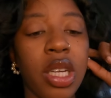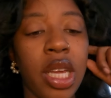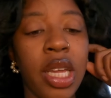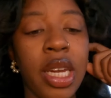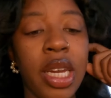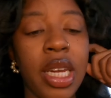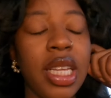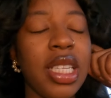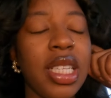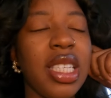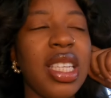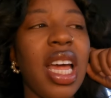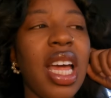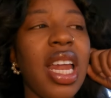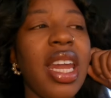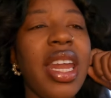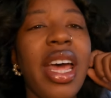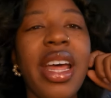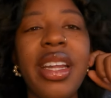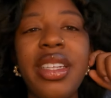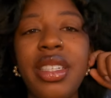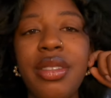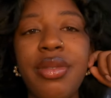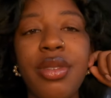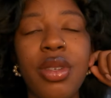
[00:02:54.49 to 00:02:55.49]
And it's not
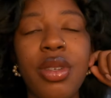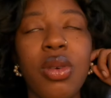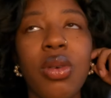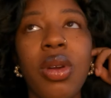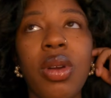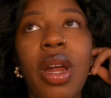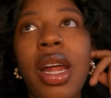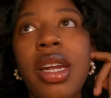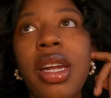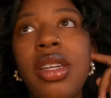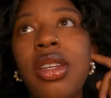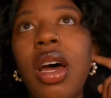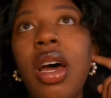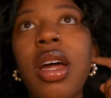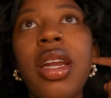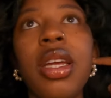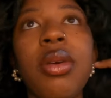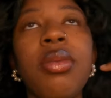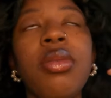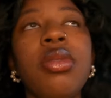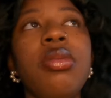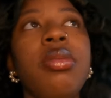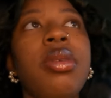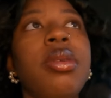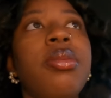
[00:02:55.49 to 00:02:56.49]
that difficult. I thought it
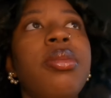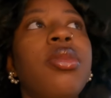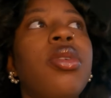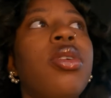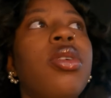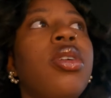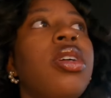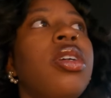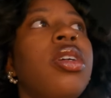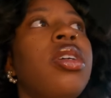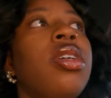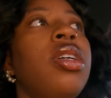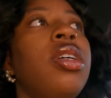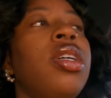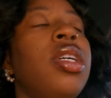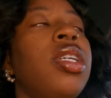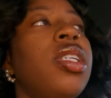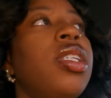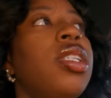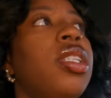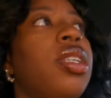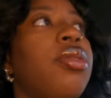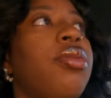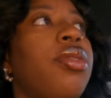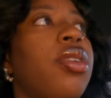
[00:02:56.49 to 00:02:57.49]
would be more
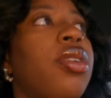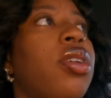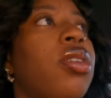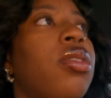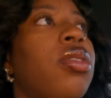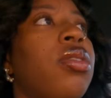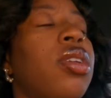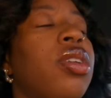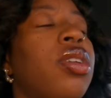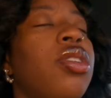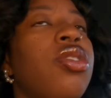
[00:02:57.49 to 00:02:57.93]
difficult.